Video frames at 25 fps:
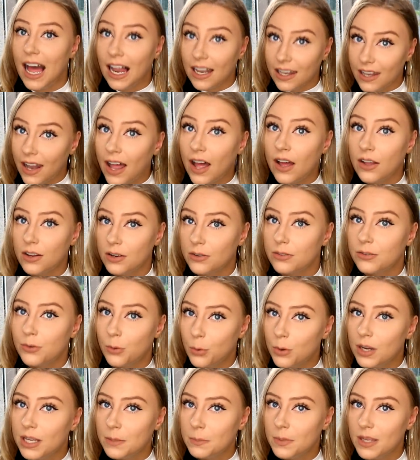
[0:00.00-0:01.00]
a lot of
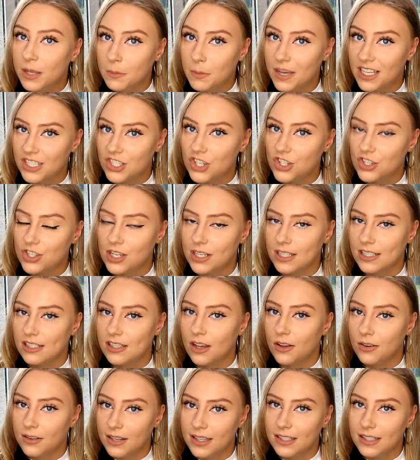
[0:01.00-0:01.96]
creepy messages on